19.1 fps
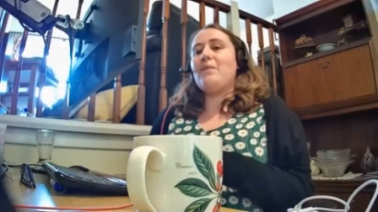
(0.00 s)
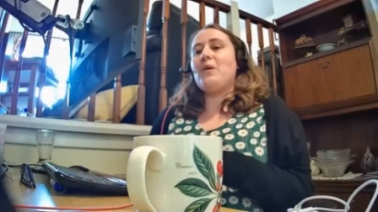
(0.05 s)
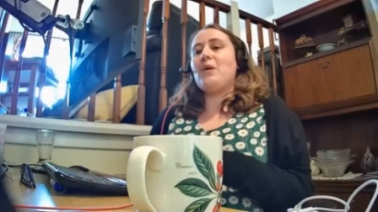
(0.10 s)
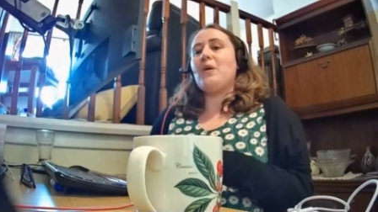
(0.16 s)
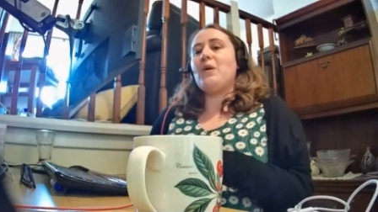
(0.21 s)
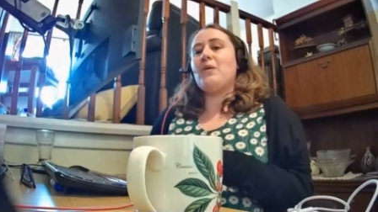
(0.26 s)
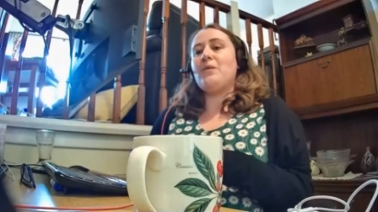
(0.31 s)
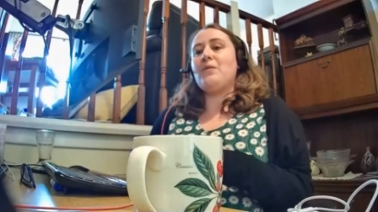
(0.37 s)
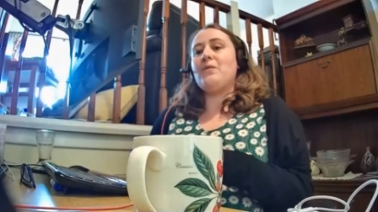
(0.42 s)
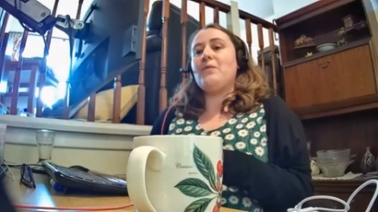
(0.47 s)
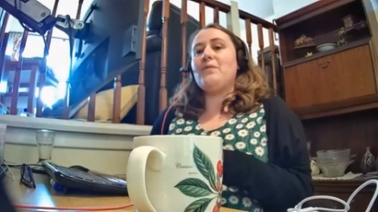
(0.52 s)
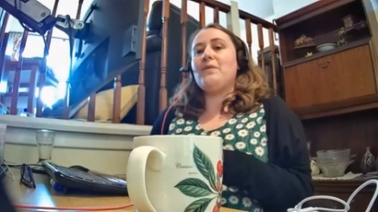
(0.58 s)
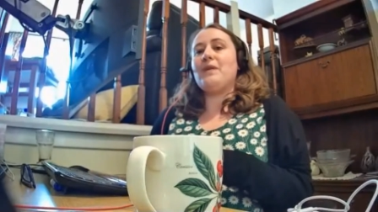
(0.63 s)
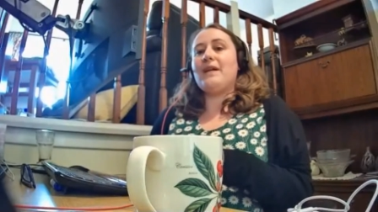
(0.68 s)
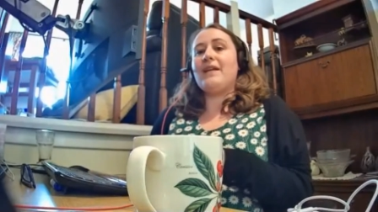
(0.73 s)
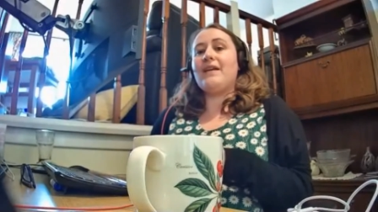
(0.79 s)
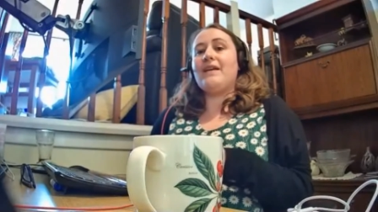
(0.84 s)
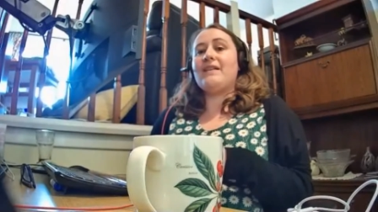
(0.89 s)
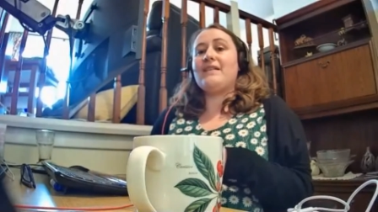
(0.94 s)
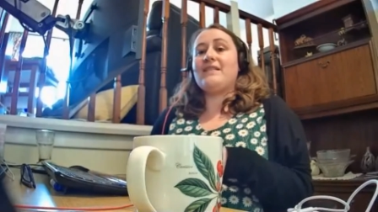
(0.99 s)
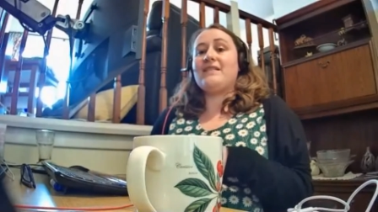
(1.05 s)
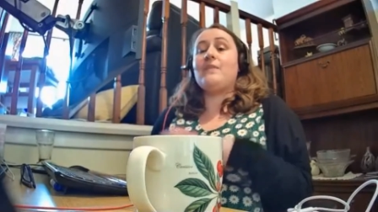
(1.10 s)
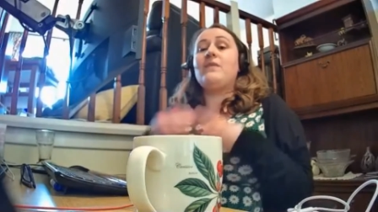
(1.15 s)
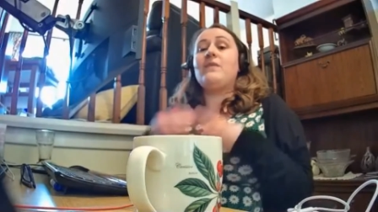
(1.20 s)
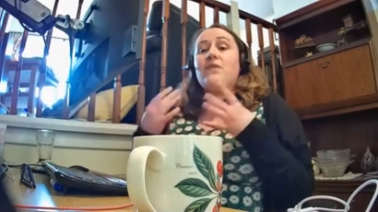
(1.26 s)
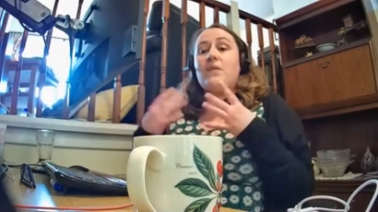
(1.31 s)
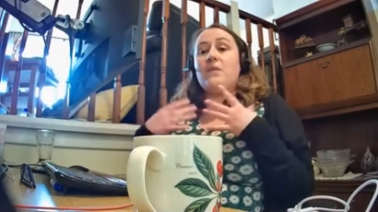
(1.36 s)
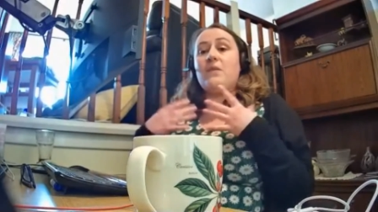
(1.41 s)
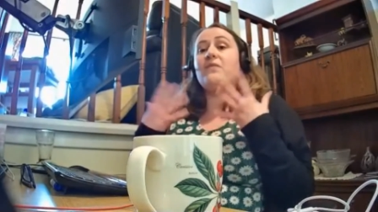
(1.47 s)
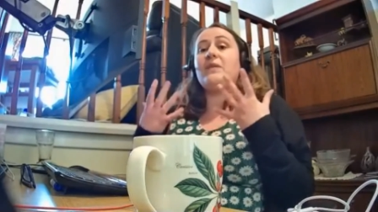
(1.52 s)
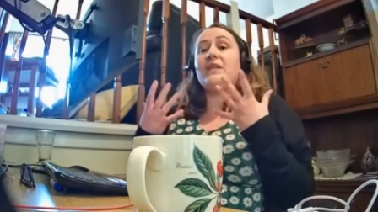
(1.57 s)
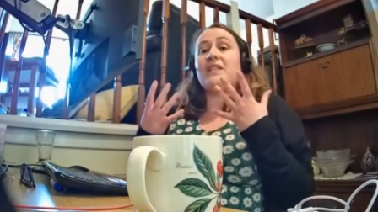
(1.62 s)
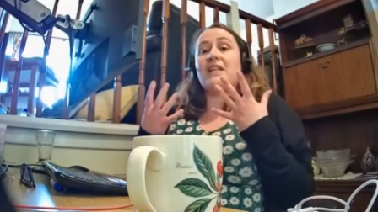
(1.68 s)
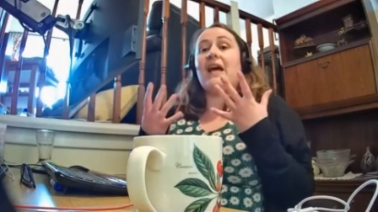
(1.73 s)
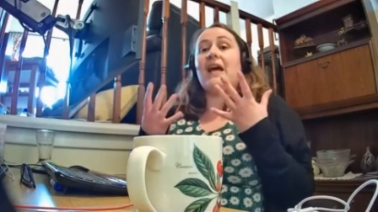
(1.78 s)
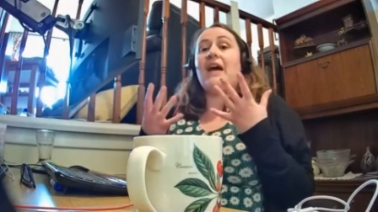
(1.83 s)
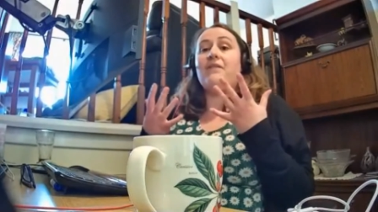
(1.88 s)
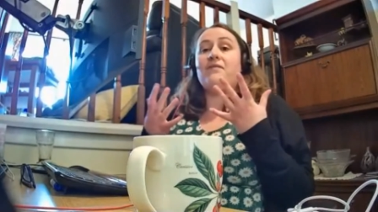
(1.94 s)
who, some of them of
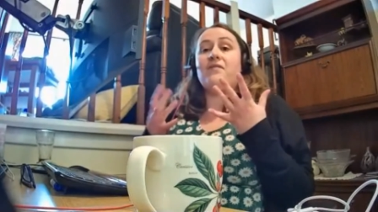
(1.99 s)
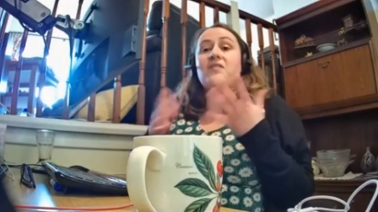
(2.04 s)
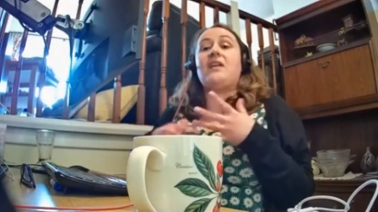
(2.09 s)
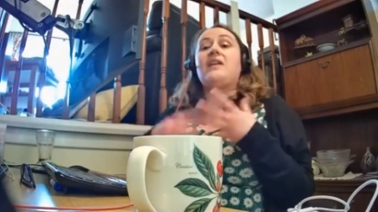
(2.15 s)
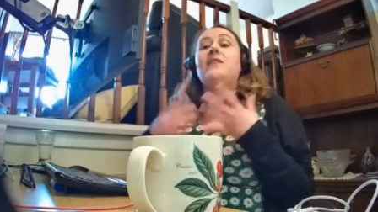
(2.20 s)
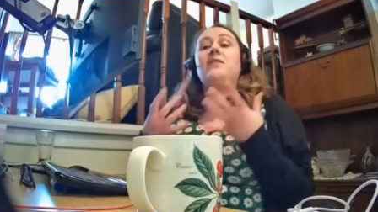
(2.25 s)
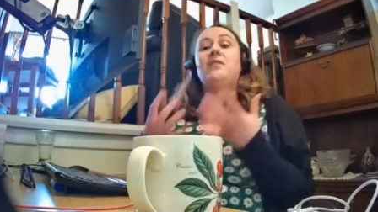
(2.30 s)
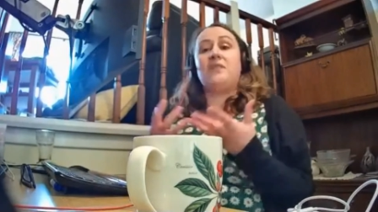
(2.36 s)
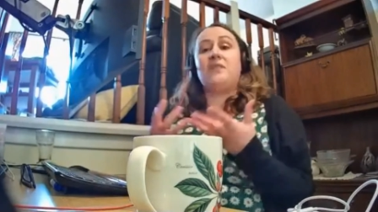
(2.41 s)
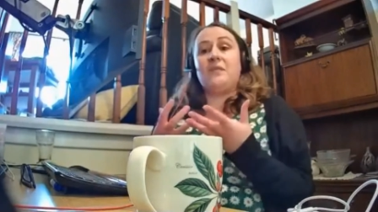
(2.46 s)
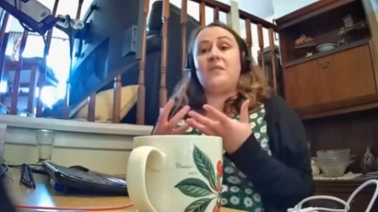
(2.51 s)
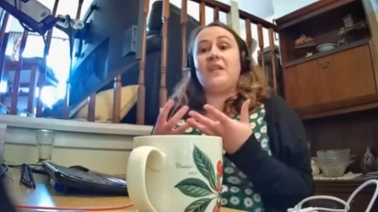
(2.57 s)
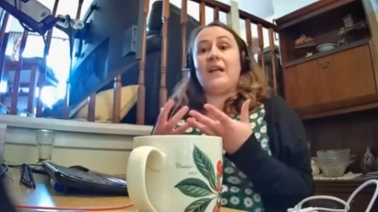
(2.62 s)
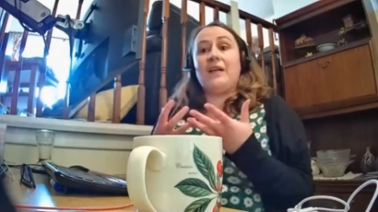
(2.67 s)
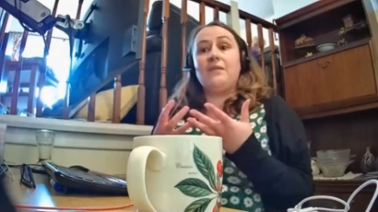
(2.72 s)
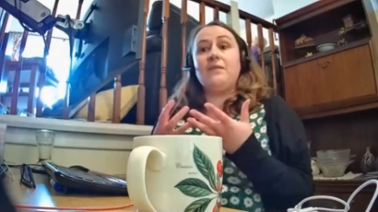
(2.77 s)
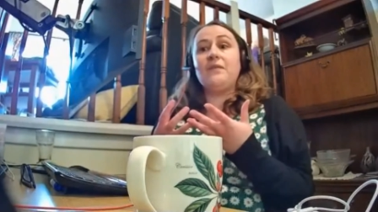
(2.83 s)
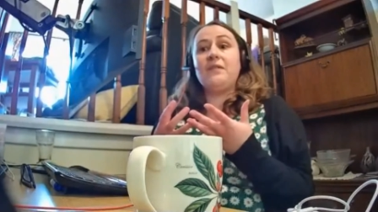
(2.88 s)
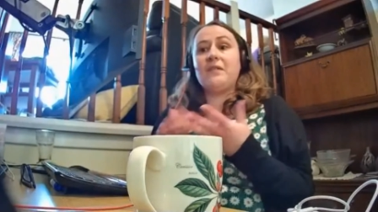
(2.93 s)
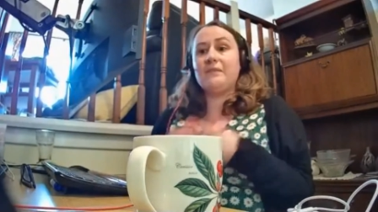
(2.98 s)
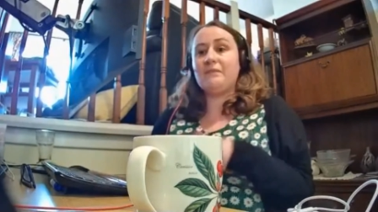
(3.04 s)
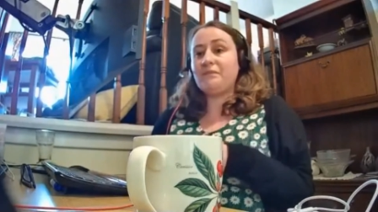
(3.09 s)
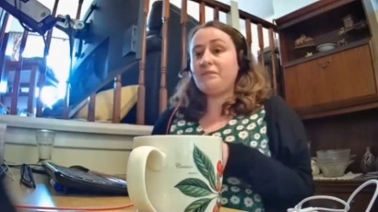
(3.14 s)
which have sight loss themselves,